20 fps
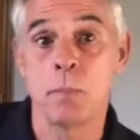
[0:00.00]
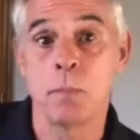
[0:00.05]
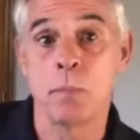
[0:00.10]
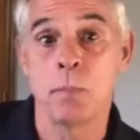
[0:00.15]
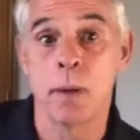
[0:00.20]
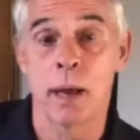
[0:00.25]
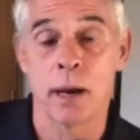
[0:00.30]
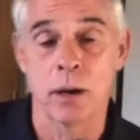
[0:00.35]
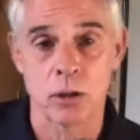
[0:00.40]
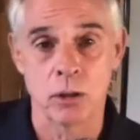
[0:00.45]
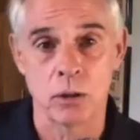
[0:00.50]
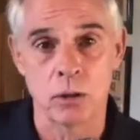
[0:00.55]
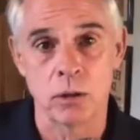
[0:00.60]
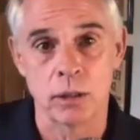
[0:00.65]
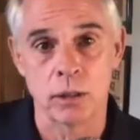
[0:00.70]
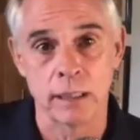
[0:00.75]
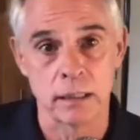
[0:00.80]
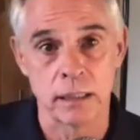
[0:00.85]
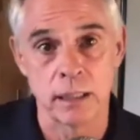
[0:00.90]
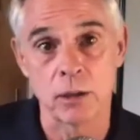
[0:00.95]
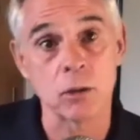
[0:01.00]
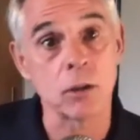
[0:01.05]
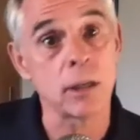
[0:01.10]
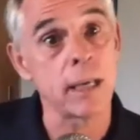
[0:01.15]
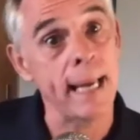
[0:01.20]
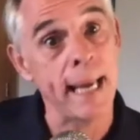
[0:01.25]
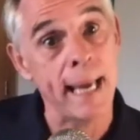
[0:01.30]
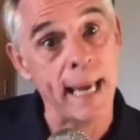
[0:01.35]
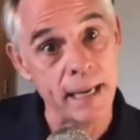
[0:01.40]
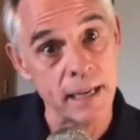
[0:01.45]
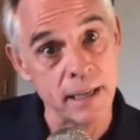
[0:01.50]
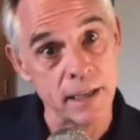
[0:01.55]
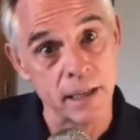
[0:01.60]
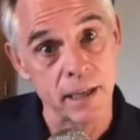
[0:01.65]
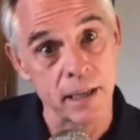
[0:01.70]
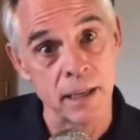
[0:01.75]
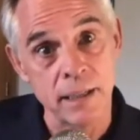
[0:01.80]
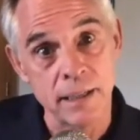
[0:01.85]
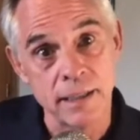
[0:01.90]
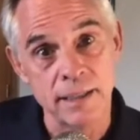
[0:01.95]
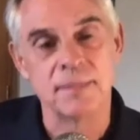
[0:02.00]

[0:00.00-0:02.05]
Jude Medical in Little Canada,